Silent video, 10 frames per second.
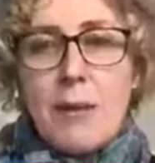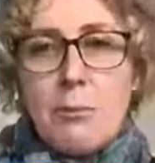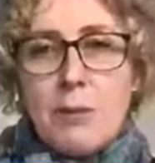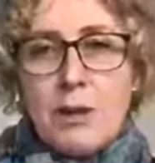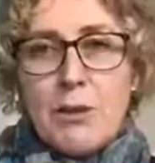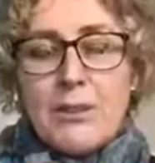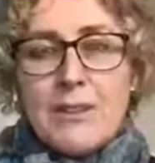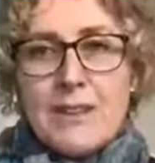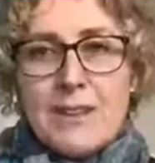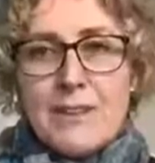
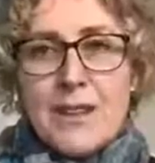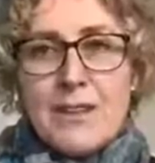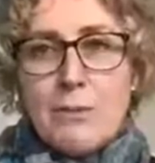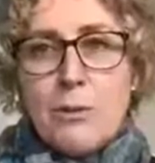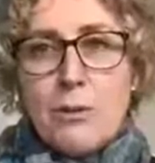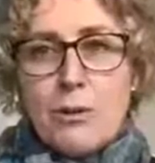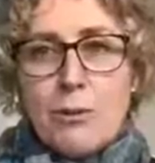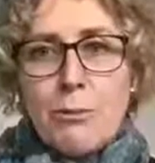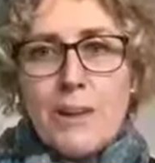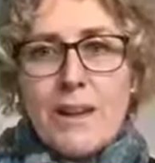beyond in this Facebook
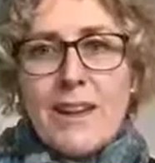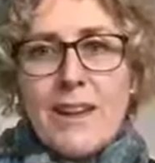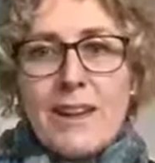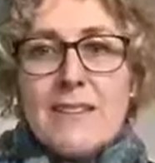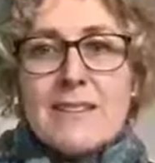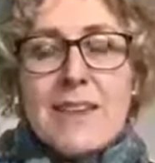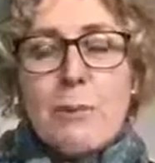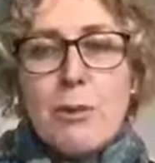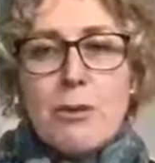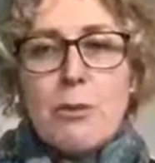group is
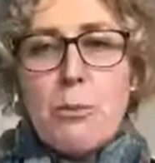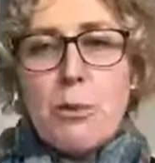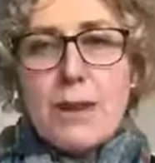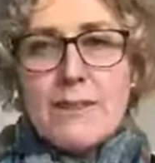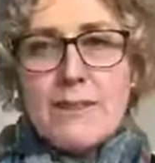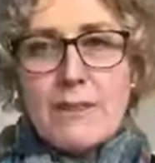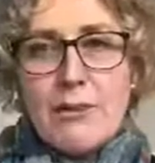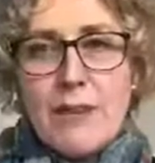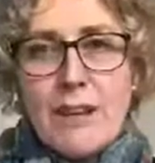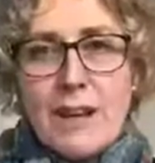that beautiful practice
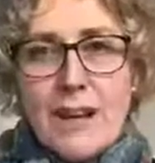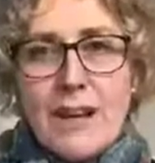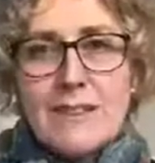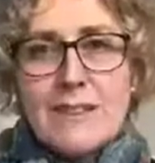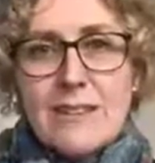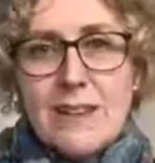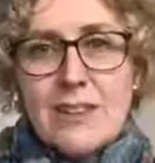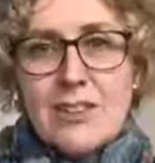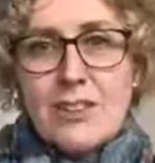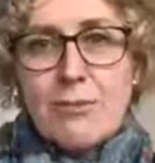of our heart
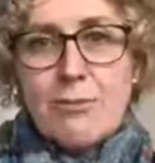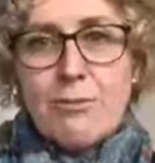connection.